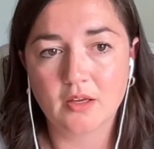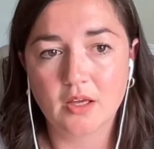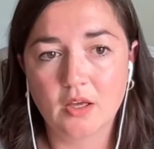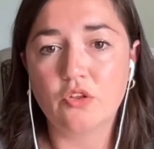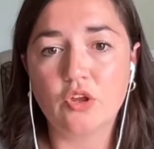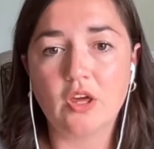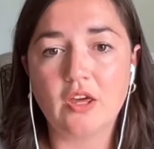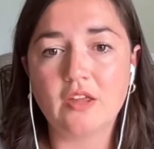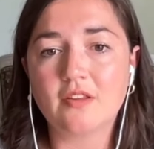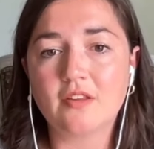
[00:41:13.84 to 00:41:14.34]

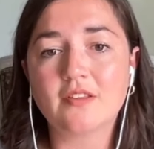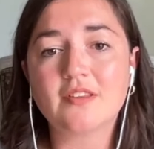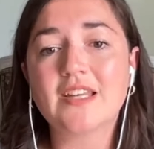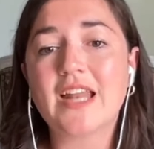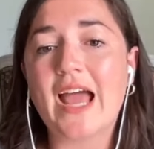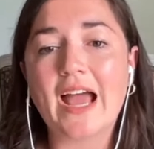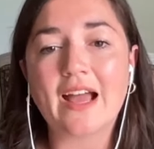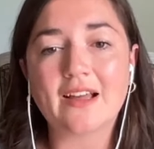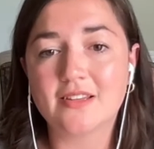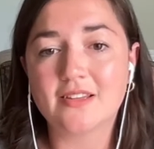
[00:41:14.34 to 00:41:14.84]
It doesn't
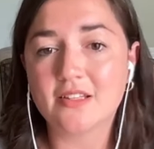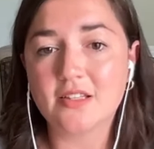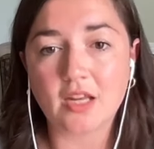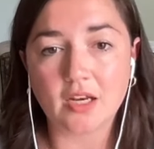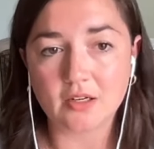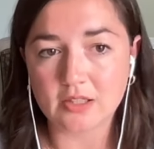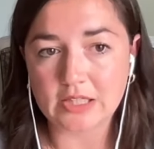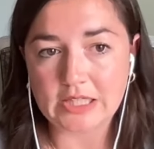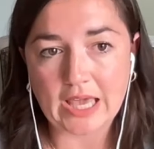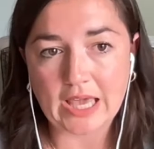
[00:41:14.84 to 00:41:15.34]

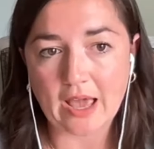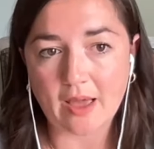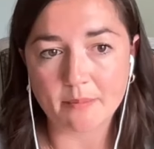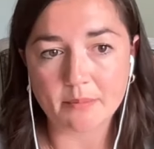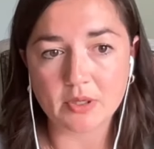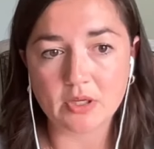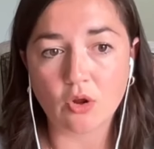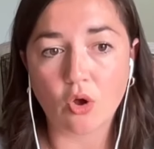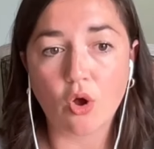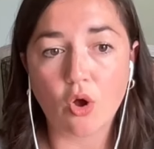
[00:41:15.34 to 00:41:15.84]
accidentally happen.